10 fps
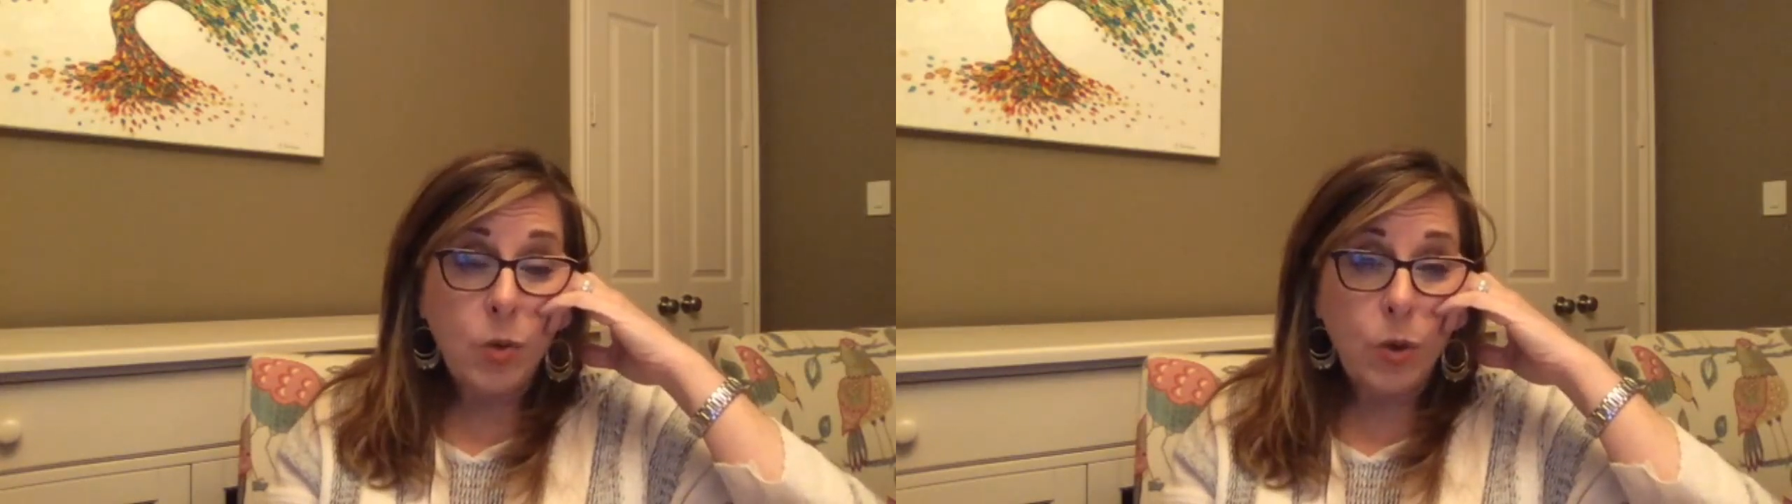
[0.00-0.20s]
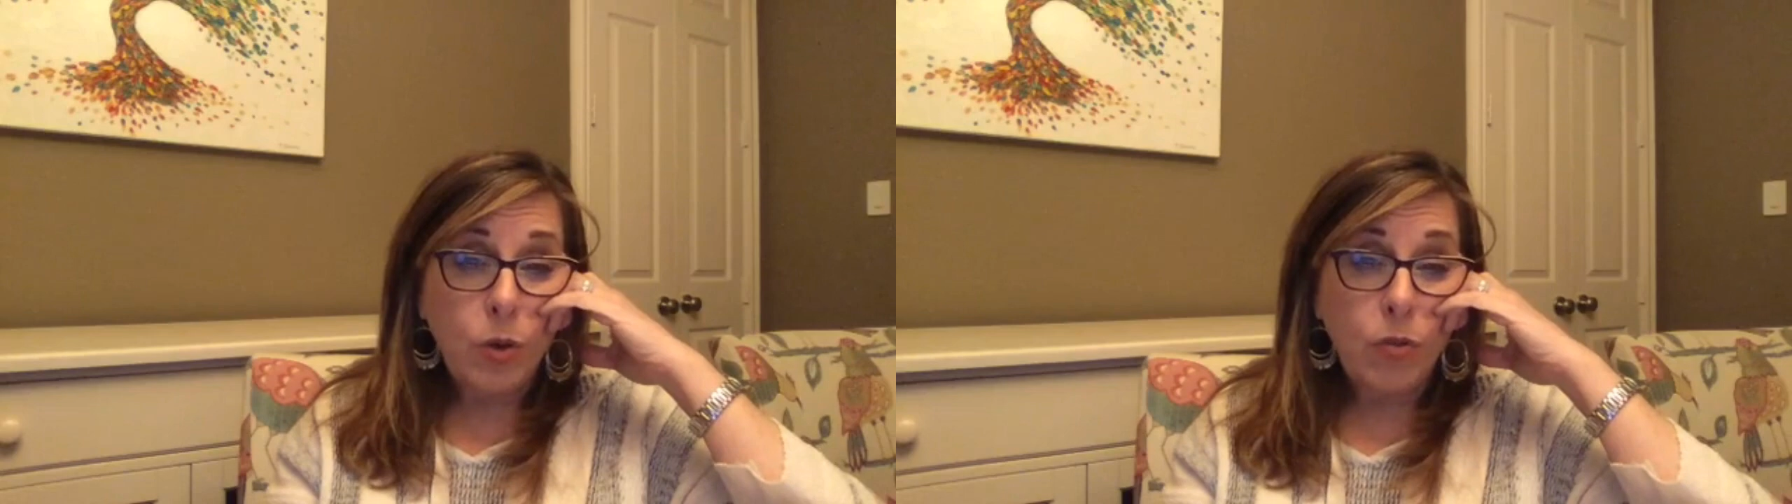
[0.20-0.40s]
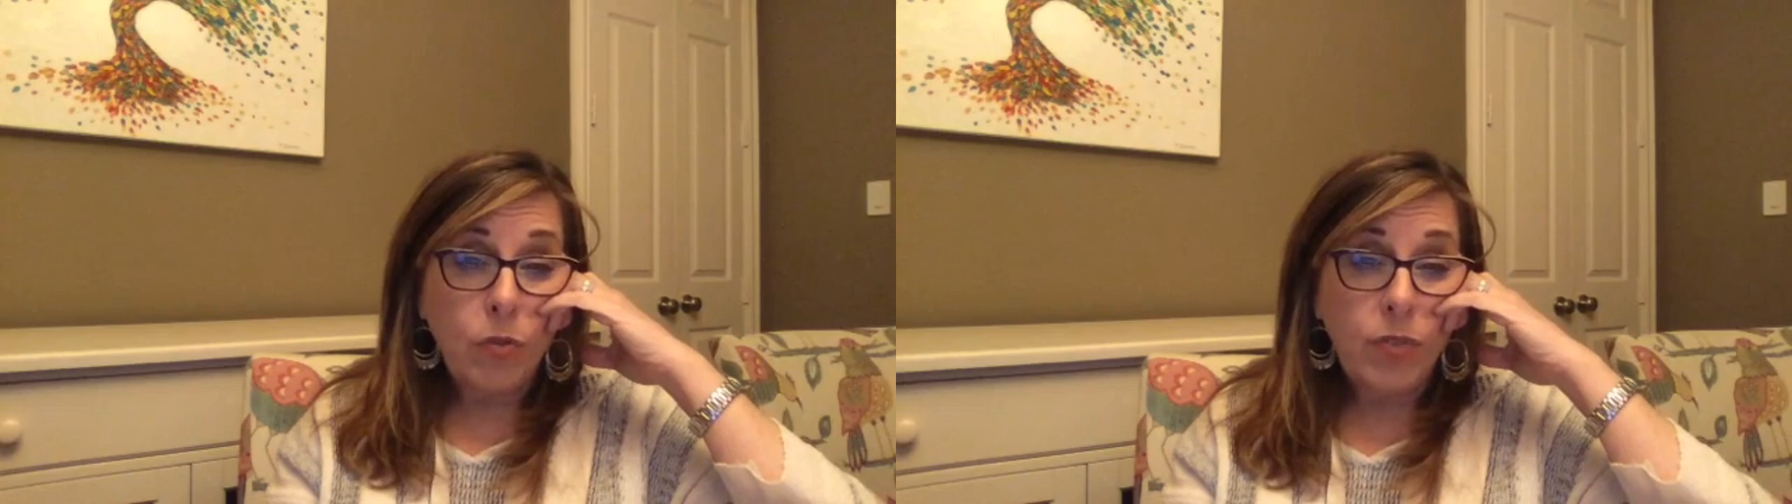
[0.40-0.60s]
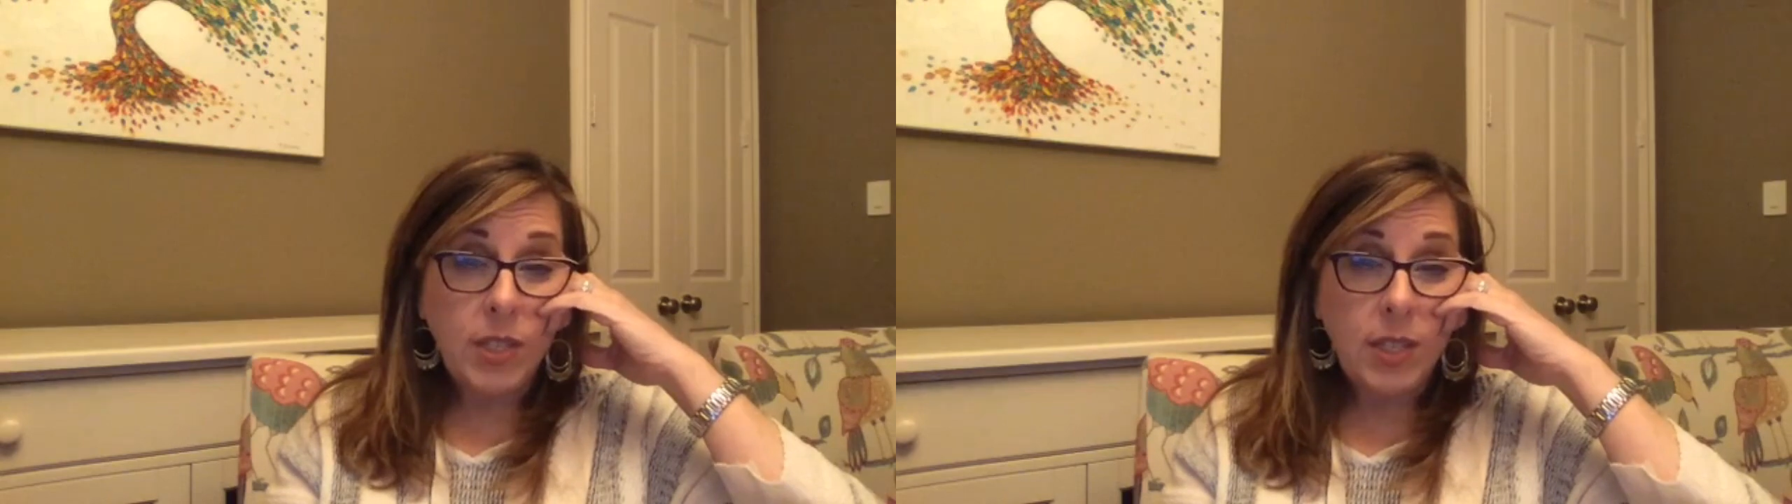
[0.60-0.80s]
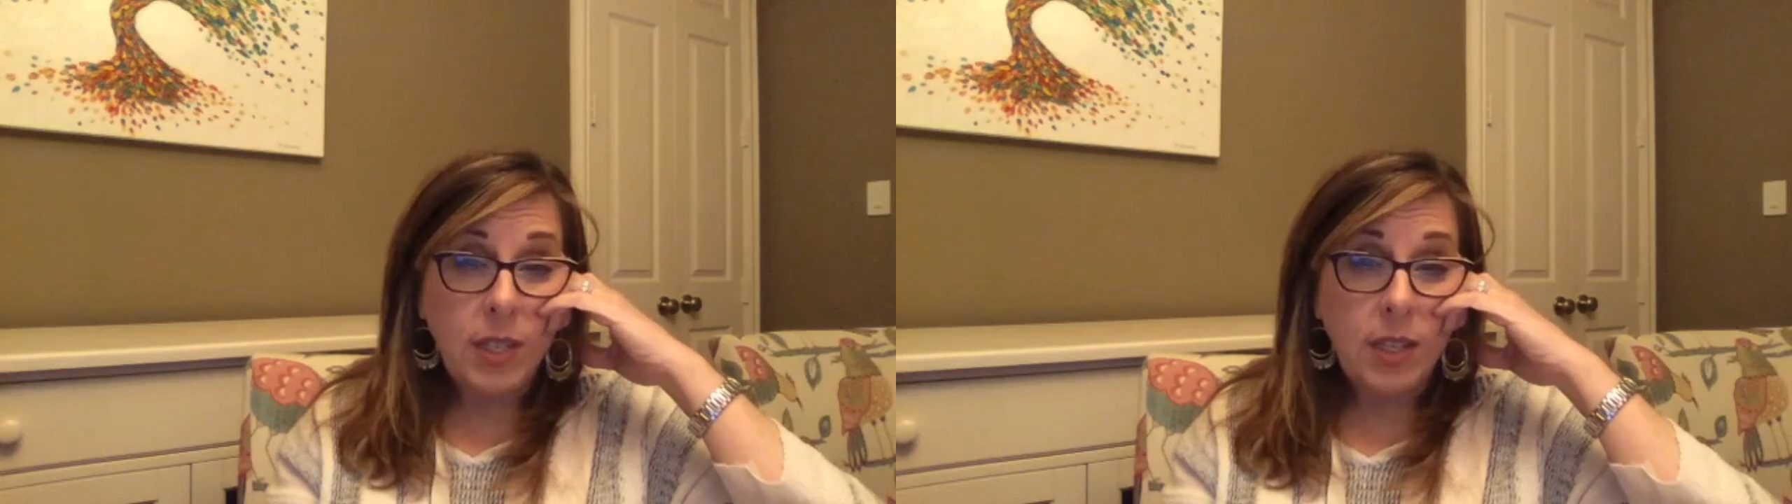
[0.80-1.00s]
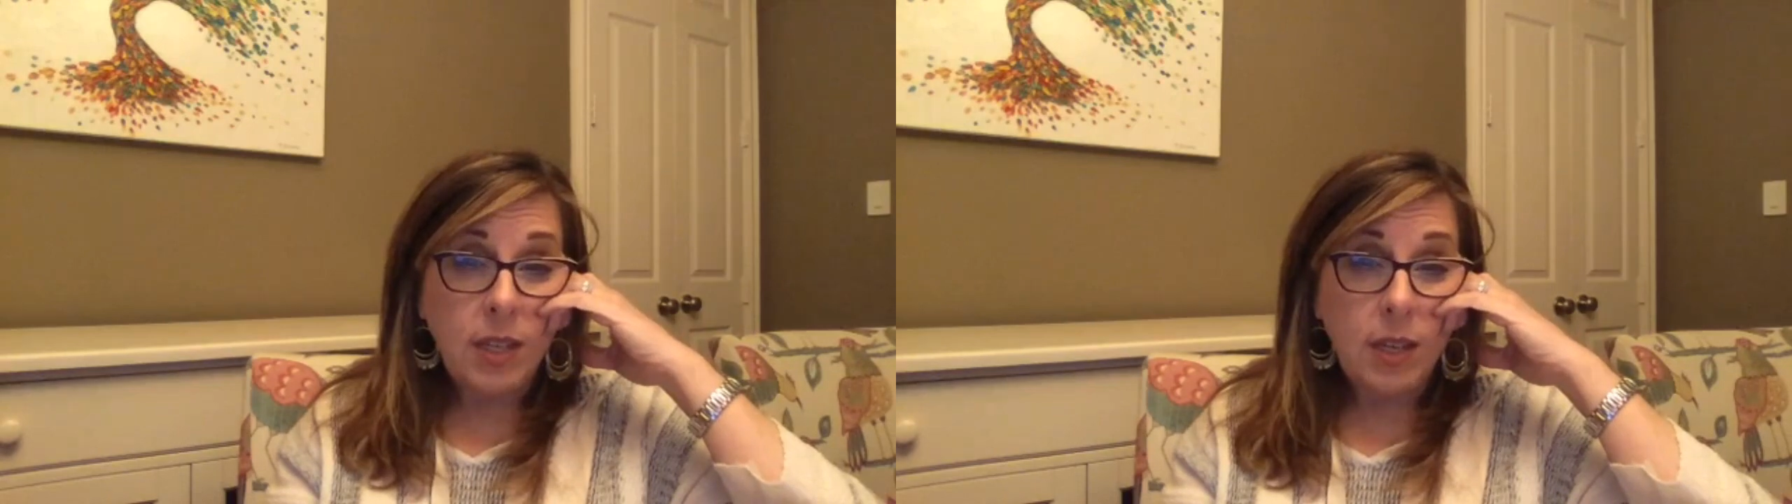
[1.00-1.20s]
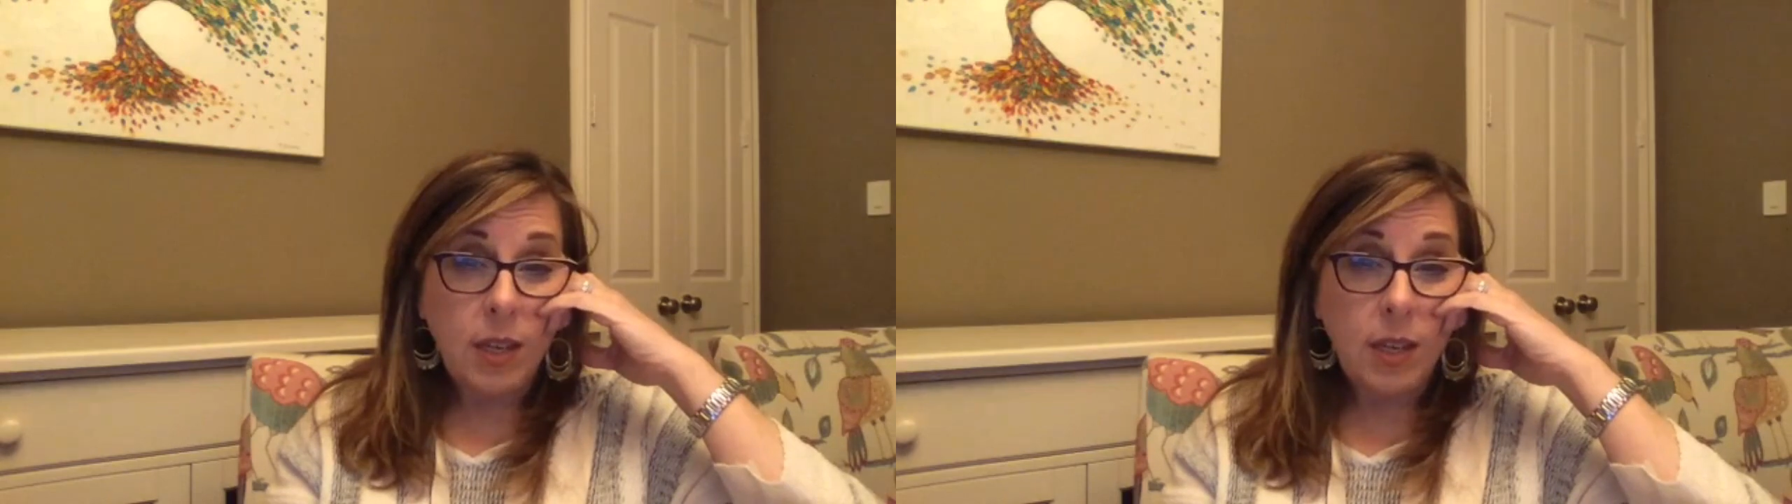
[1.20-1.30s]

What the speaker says: or you're physically